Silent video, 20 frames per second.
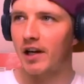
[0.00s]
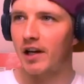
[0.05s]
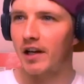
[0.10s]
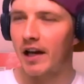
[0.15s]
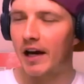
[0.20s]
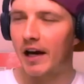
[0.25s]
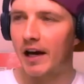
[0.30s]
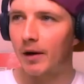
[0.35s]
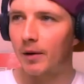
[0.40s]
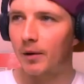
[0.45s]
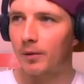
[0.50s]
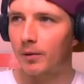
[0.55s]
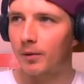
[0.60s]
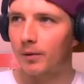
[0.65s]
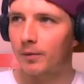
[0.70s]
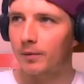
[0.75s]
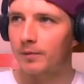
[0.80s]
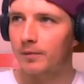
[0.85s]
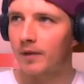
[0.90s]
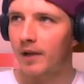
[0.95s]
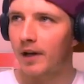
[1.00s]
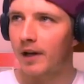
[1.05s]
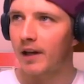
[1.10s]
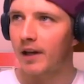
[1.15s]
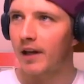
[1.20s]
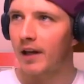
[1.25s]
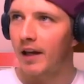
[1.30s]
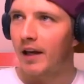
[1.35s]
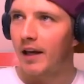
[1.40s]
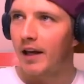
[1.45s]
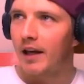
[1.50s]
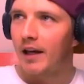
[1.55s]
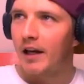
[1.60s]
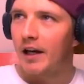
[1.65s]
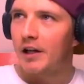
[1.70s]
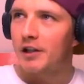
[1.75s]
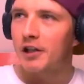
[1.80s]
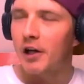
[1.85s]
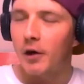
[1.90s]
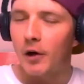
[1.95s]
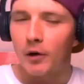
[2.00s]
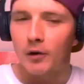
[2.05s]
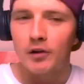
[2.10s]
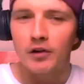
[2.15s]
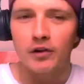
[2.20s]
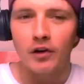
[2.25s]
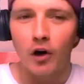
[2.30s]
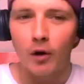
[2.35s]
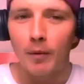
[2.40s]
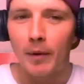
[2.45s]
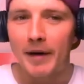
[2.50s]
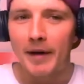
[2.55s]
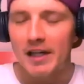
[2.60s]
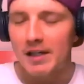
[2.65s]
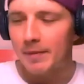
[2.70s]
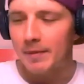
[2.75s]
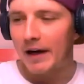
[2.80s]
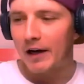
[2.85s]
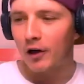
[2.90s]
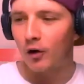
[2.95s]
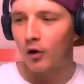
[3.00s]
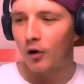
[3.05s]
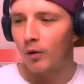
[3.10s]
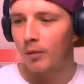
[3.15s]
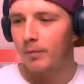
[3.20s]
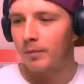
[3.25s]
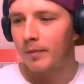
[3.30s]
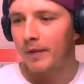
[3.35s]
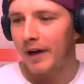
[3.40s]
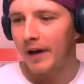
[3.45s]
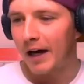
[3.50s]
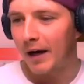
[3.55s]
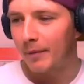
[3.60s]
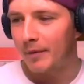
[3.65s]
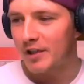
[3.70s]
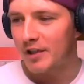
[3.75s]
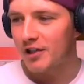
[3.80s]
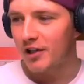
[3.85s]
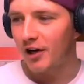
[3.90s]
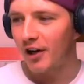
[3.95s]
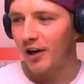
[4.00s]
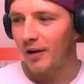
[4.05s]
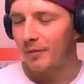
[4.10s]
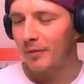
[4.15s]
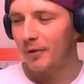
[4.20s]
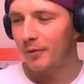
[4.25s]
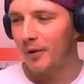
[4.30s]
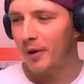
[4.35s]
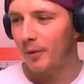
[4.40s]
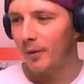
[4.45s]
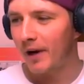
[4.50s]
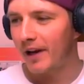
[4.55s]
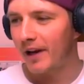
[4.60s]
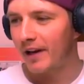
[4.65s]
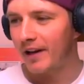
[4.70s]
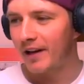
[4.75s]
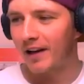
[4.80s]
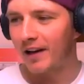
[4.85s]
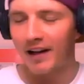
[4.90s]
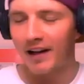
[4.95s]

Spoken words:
and like, shout out to all my mates back home in Scotland. But we went on a